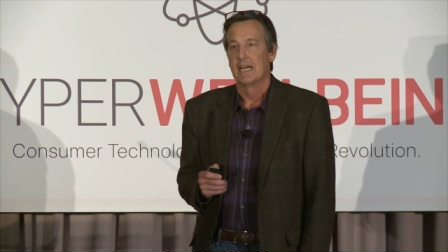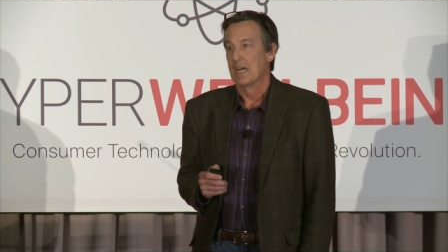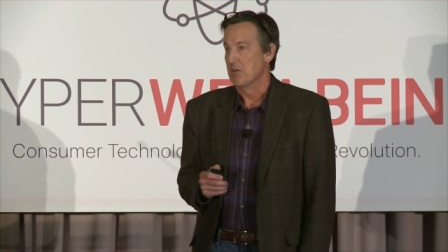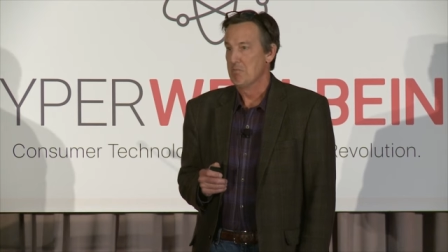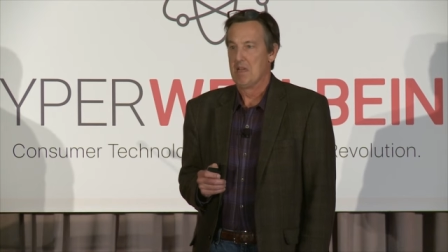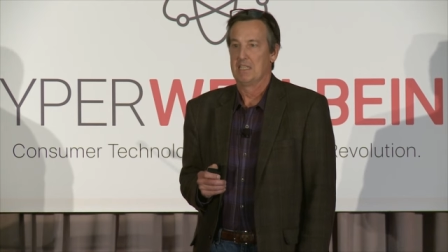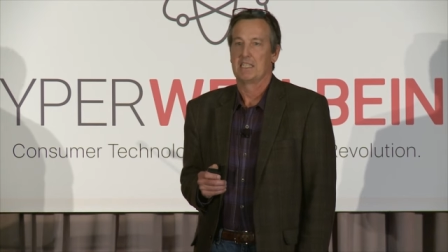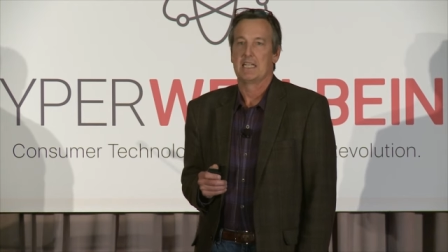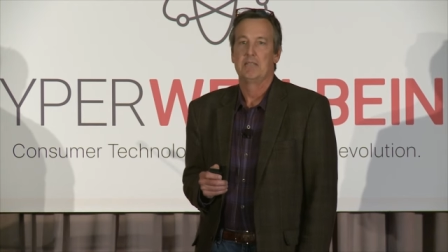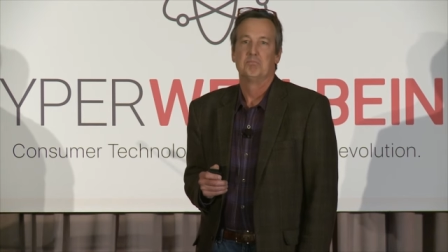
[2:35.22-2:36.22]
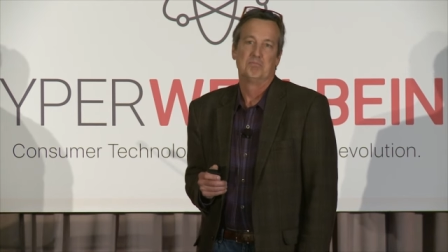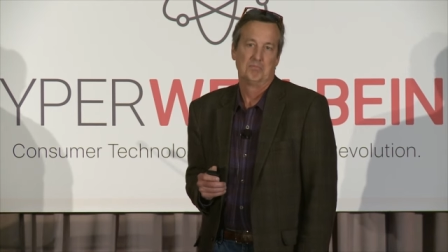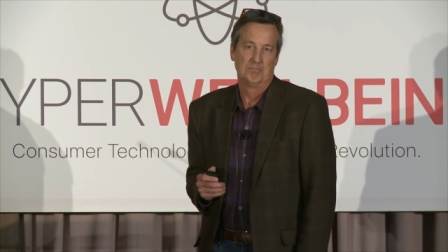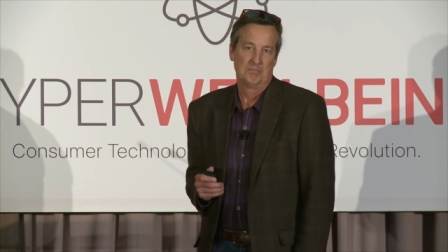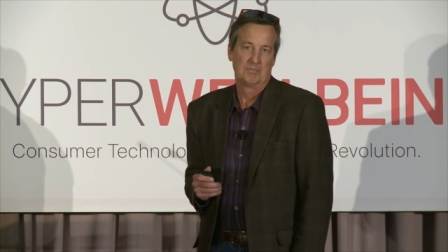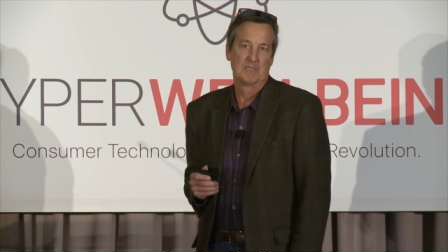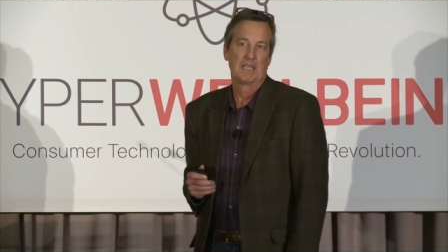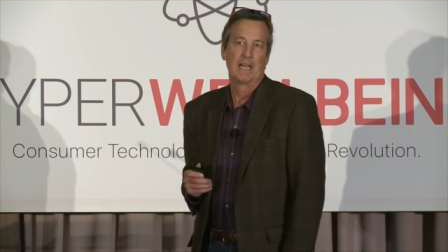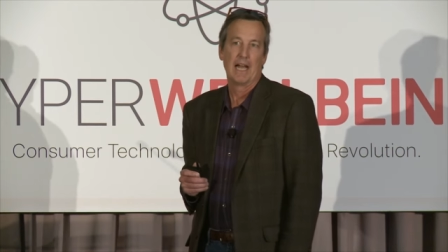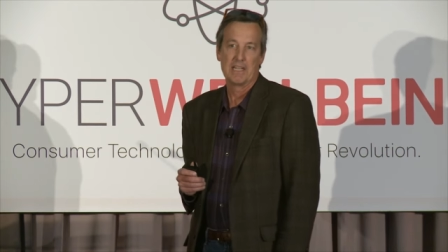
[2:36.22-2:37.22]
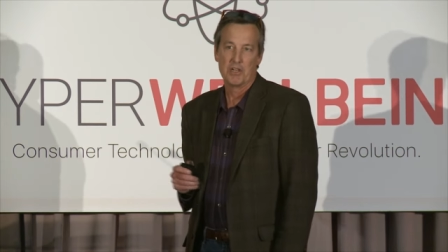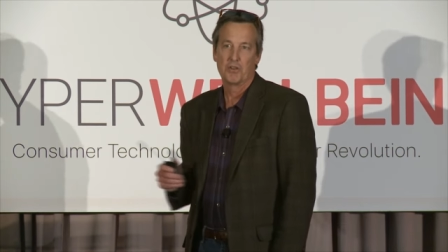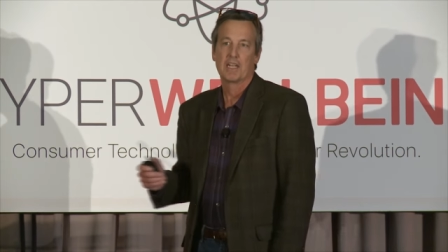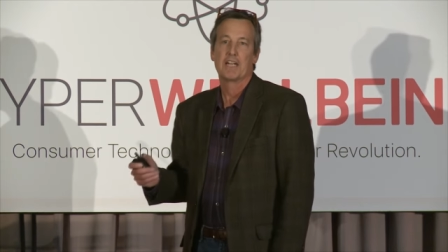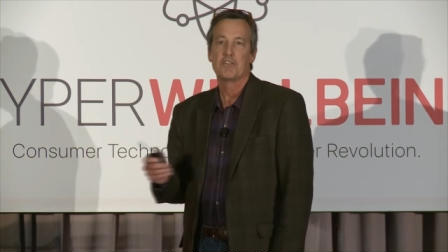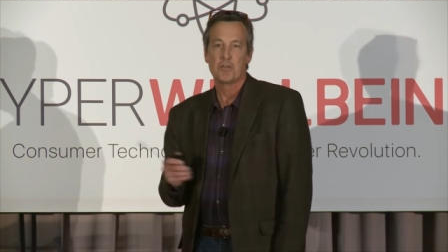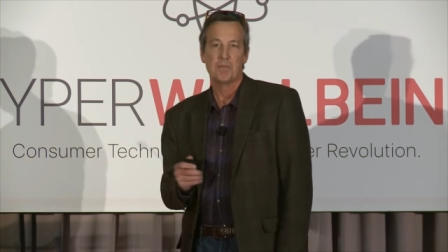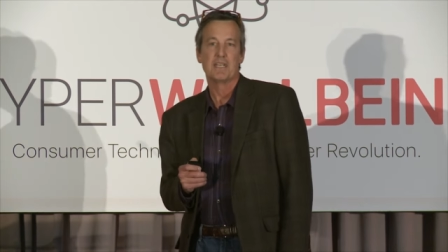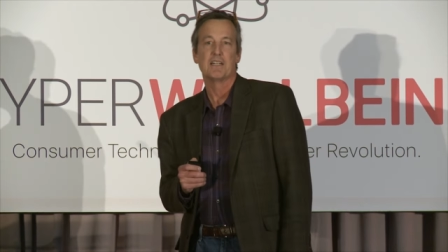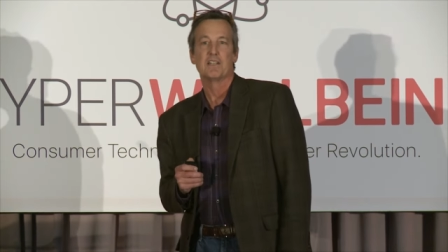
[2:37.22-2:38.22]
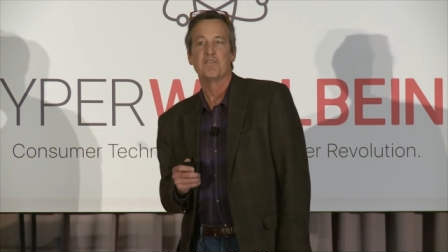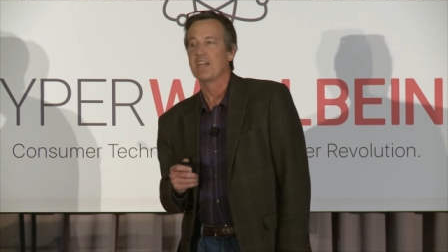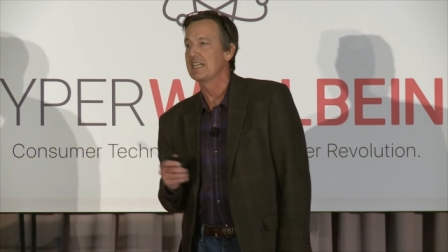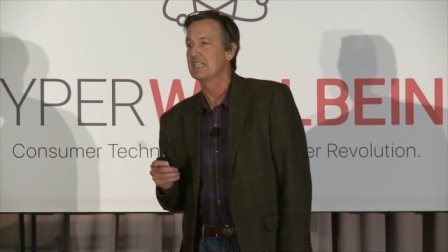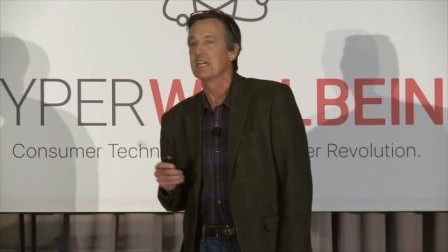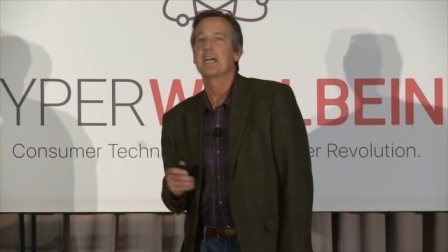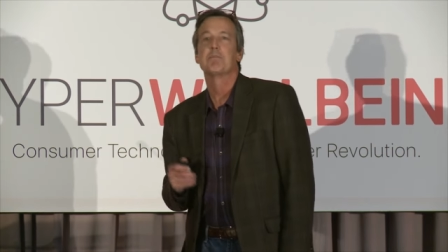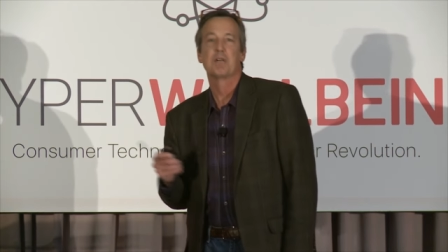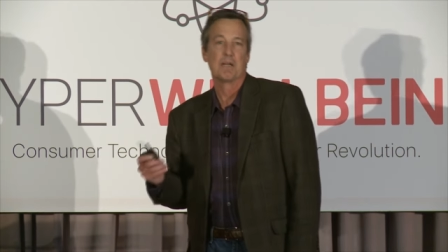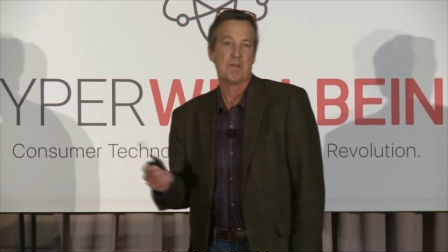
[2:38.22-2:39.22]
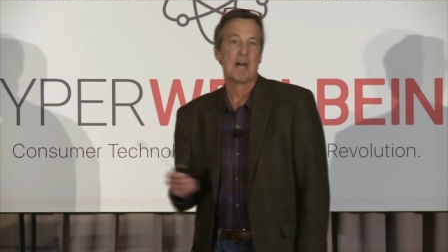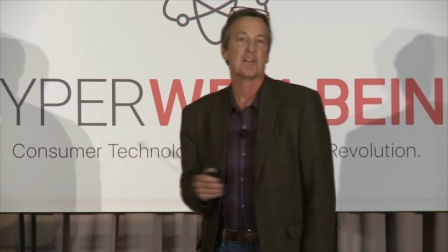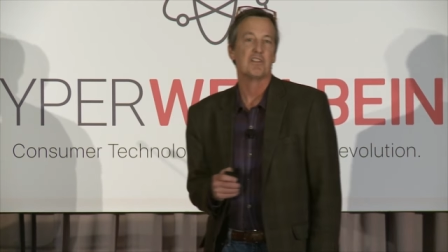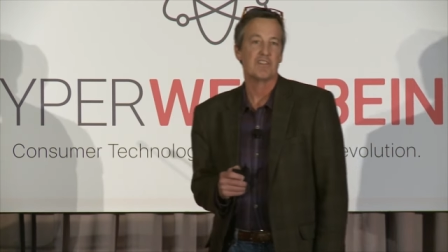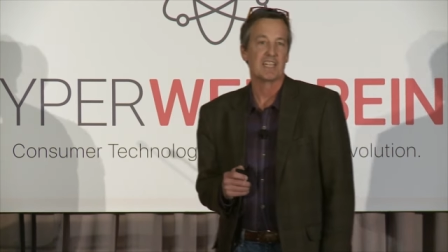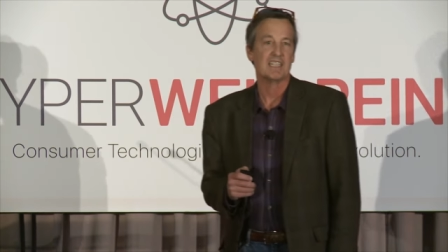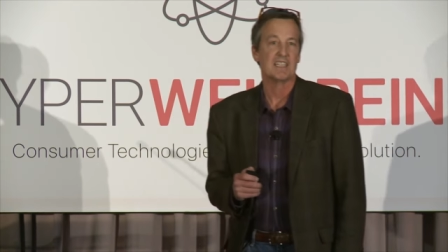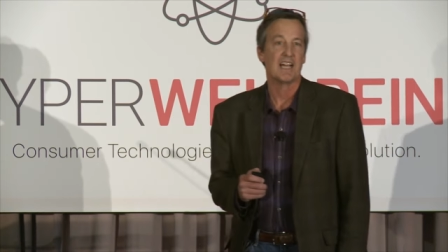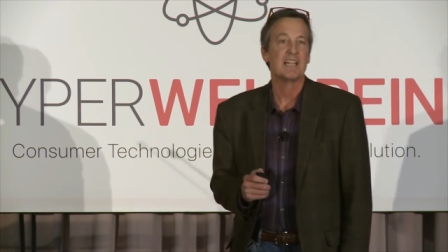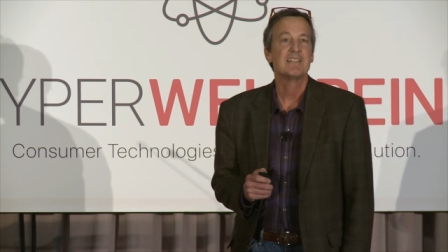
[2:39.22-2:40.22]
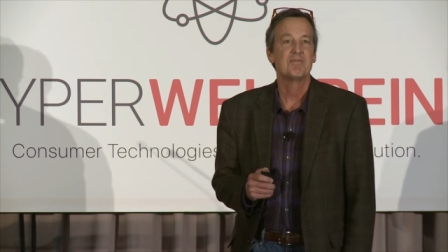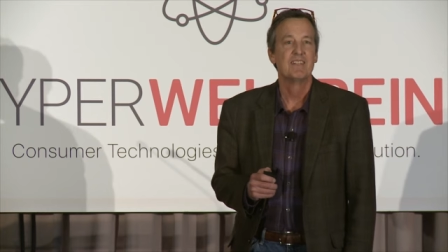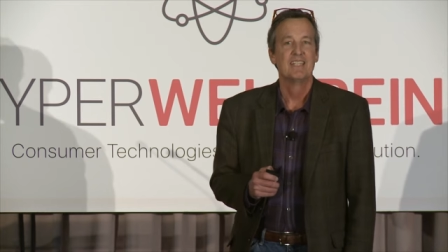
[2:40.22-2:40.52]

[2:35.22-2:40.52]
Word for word: I don't meditate. I know that I should be on a vegan diet, but I'm not on a vegan diet.